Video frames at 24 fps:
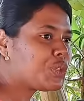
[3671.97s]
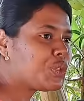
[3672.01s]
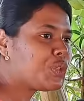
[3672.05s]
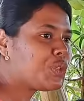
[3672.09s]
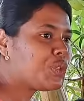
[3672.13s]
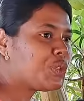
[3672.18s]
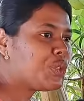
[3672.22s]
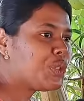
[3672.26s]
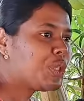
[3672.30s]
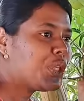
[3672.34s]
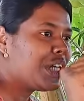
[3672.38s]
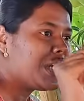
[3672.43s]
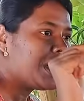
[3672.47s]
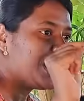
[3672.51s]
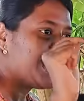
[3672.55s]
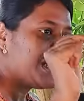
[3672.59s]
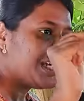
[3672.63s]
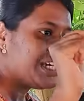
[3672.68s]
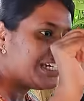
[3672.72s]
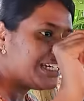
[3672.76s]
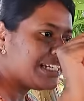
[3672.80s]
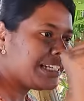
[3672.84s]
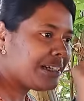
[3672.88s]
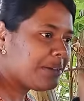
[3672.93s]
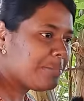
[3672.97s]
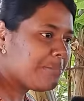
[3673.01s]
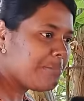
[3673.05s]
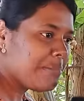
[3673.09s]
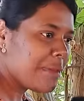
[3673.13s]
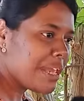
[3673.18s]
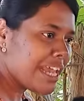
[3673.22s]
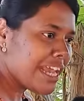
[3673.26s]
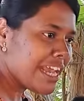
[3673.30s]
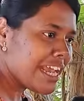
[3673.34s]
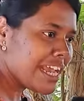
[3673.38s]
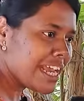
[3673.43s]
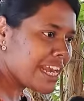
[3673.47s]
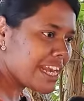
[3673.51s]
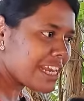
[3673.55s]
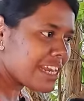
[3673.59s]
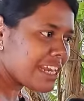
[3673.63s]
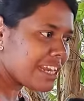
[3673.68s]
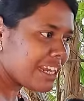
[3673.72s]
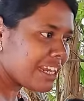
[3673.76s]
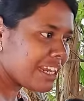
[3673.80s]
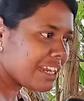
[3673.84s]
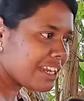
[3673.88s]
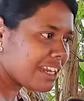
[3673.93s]
to remain.
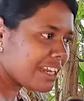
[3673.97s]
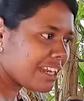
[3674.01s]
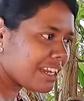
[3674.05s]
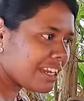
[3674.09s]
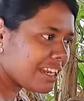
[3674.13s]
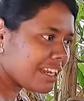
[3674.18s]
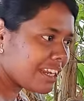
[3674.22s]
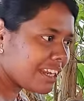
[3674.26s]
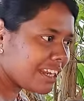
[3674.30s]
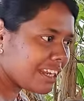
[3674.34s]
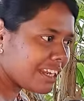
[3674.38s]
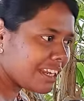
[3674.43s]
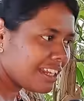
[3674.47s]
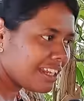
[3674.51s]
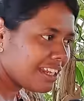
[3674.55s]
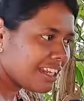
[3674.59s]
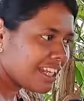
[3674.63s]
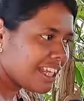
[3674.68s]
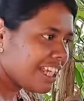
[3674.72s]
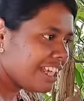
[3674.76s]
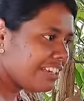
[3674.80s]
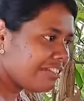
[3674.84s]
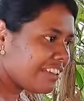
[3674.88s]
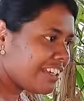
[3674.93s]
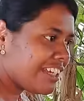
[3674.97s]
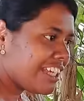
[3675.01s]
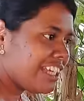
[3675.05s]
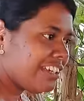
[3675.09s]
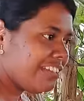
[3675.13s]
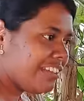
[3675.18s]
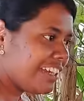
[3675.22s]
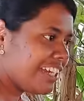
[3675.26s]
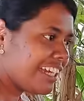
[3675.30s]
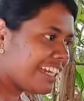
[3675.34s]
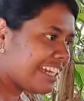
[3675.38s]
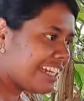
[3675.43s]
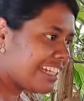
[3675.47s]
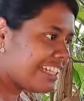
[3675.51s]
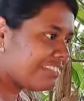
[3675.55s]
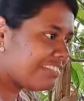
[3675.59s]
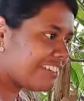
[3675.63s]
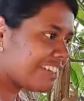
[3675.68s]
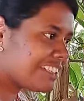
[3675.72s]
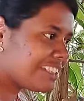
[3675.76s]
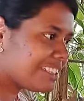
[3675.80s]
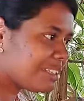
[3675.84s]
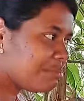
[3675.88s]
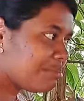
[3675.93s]
If I give a negative
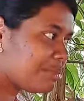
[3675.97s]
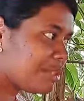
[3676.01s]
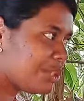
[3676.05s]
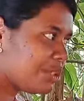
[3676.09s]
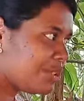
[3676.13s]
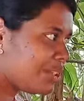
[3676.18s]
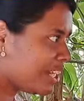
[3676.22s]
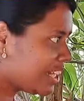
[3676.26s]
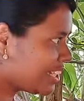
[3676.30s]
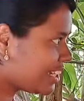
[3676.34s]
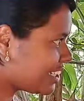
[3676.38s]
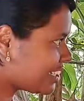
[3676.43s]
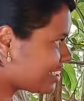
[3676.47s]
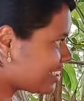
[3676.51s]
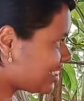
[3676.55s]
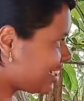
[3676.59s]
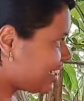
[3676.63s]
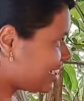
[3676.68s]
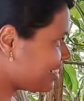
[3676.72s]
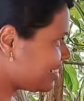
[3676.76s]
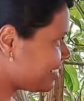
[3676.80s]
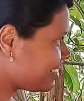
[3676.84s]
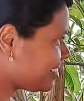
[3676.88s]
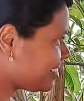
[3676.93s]
example, you will understand.